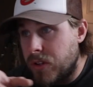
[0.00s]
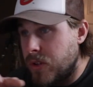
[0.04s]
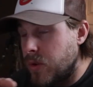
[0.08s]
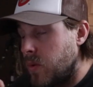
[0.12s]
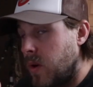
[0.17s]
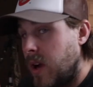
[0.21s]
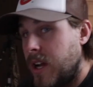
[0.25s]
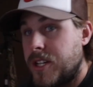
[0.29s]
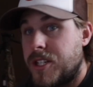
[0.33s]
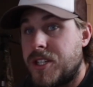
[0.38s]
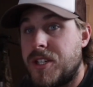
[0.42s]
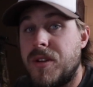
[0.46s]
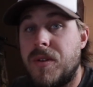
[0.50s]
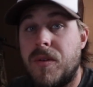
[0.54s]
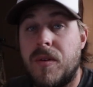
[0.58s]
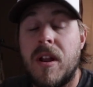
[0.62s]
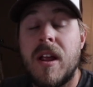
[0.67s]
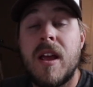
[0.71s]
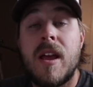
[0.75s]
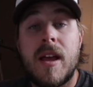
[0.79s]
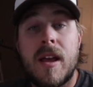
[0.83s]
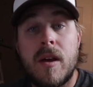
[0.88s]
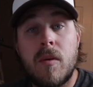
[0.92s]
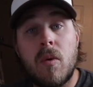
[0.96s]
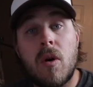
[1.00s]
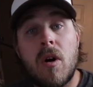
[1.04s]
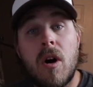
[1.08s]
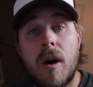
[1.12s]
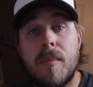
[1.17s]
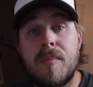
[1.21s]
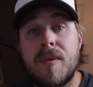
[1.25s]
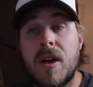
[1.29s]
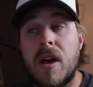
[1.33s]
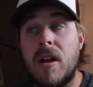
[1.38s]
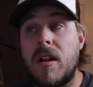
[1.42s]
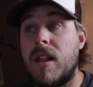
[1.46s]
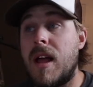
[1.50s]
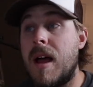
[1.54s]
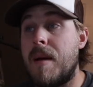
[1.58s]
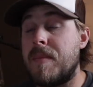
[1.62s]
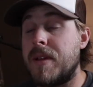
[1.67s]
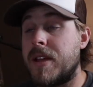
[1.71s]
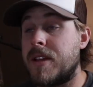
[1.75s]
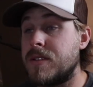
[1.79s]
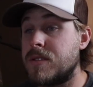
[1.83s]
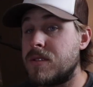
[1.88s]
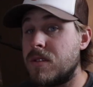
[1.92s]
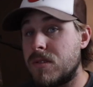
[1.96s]
do I shoot? It will help you out a lot,
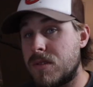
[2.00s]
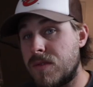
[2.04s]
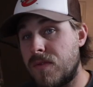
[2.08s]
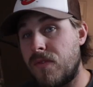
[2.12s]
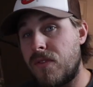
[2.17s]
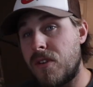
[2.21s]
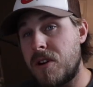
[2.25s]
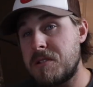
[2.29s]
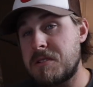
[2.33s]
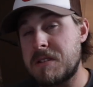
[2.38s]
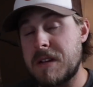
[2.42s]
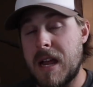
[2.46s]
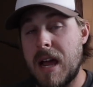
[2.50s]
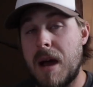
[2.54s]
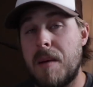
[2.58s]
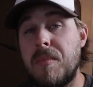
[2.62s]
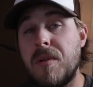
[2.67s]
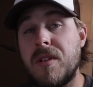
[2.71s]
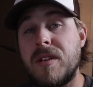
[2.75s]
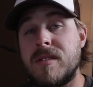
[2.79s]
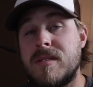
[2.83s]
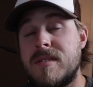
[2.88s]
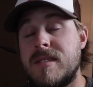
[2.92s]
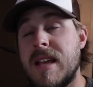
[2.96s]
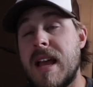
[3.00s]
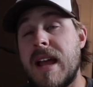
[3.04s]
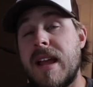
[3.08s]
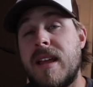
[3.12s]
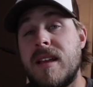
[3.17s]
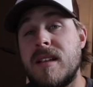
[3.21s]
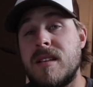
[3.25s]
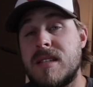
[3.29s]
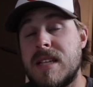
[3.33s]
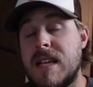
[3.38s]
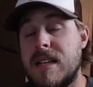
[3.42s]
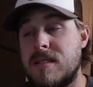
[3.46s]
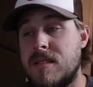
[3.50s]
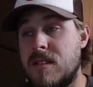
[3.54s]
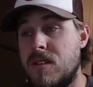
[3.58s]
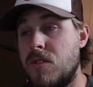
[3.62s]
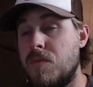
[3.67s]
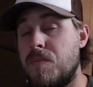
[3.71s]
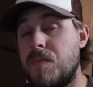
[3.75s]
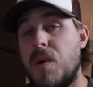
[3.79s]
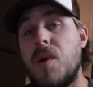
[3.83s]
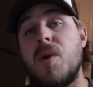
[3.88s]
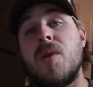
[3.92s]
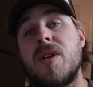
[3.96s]
because those first couple of seconds as you're
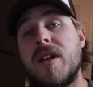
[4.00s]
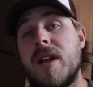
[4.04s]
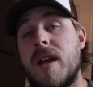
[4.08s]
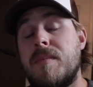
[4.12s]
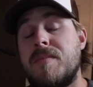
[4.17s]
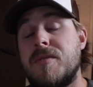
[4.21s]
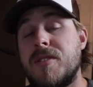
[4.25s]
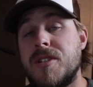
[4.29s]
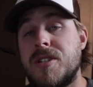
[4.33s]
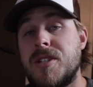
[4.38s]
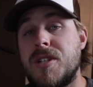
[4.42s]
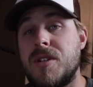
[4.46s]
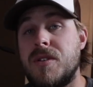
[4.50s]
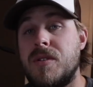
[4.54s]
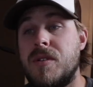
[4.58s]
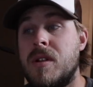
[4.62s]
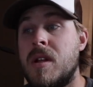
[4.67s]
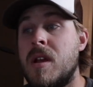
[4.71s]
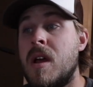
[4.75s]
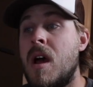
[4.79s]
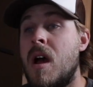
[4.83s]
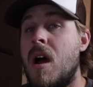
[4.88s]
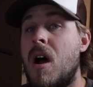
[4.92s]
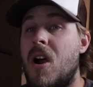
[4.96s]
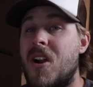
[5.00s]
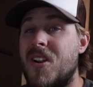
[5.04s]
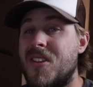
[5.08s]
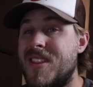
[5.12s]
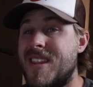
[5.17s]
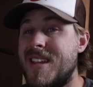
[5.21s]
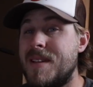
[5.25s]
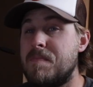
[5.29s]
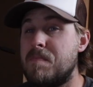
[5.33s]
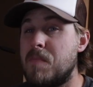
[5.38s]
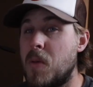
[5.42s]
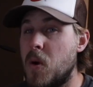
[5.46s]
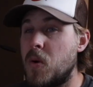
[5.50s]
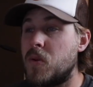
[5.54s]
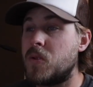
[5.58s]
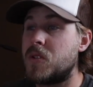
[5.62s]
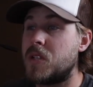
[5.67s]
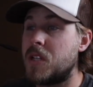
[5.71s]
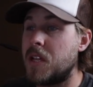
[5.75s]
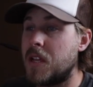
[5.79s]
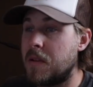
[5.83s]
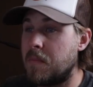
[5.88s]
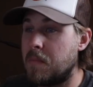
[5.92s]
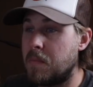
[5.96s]
pulling up to shoot are the
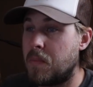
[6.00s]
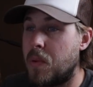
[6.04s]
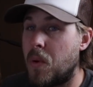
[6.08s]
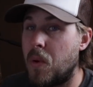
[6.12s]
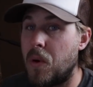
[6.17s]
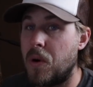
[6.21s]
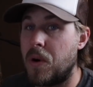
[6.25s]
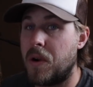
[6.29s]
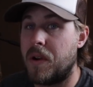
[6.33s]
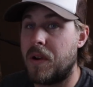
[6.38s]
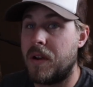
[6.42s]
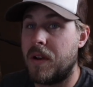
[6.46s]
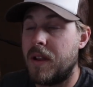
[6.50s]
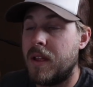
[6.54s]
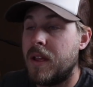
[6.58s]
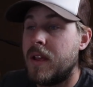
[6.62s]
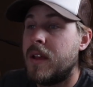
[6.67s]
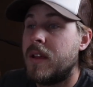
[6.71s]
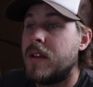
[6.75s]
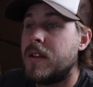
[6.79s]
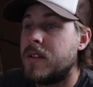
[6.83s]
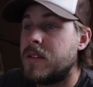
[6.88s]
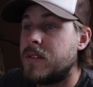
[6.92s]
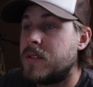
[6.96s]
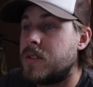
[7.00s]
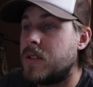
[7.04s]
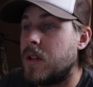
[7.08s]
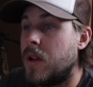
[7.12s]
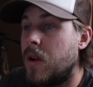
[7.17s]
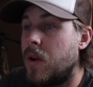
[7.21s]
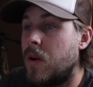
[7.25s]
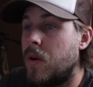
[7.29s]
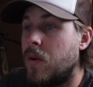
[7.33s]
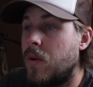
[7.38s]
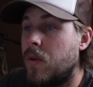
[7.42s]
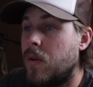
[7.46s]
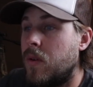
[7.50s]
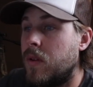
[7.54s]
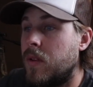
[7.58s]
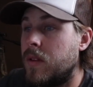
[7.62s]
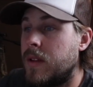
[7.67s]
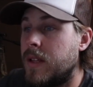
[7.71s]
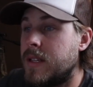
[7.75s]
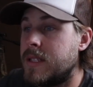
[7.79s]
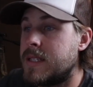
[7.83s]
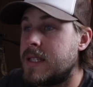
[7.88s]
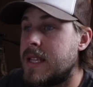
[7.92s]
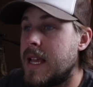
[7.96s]
most important. So
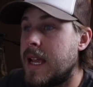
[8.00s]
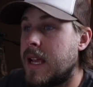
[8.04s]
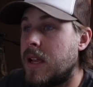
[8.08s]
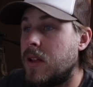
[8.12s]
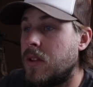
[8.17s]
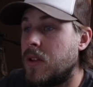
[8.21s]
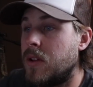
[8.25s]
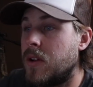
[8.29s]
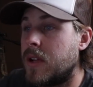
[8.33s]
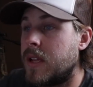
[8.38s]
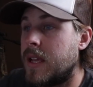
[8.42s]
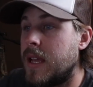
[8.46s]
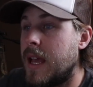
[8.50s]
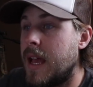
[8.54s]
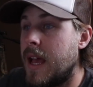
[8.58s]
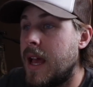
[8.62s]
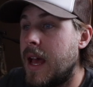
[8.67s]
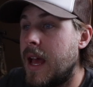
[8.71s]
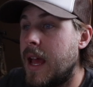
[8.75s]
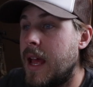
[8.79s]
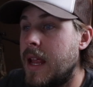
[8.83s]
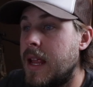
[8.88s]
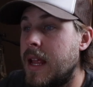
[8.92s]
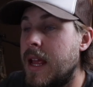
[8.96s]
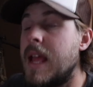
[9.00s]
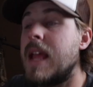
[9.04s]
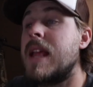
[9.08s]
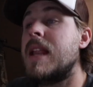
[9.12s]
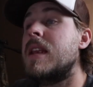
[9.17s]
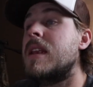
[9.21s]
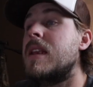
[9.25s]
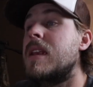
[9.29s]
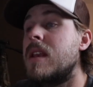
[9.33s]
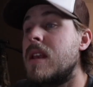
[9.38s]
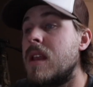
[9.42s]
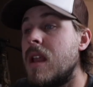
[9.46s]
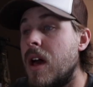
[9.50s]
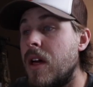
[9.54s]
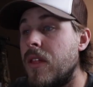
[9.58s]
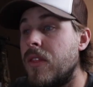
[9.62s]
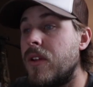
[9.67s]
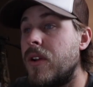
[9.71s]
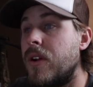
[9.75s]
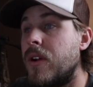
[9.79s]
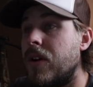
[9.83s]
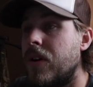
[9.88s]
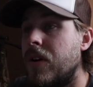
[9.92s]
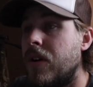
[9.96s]
let's take a look at
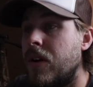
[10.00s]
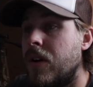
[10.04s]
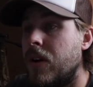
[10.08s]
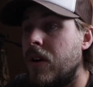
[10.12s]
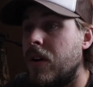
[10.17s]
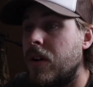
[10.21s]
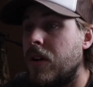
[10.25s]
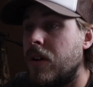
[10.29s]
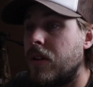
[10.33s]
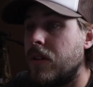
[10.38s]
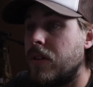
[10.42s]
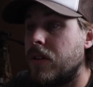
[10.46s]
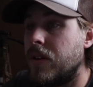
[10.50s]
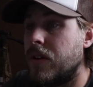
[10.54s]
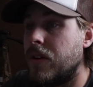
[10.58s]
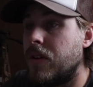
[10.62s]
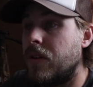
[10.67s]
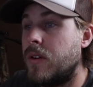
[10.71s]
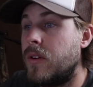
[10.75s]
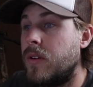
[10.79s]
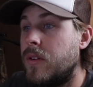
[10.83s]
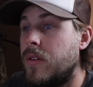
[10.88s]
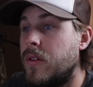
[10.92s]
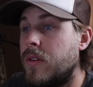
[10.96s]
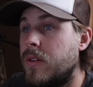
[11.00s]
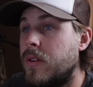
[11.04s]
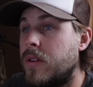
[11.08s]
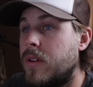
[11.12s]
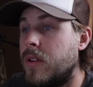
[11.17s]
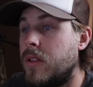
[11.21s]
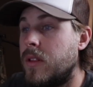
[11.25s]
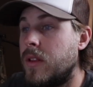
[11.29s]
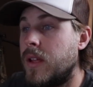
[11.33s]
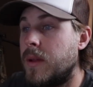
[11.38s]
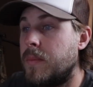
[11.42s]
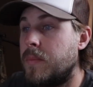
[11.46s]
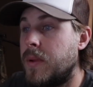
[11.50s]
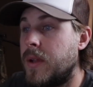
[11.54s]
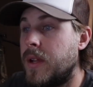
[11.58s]
another little clip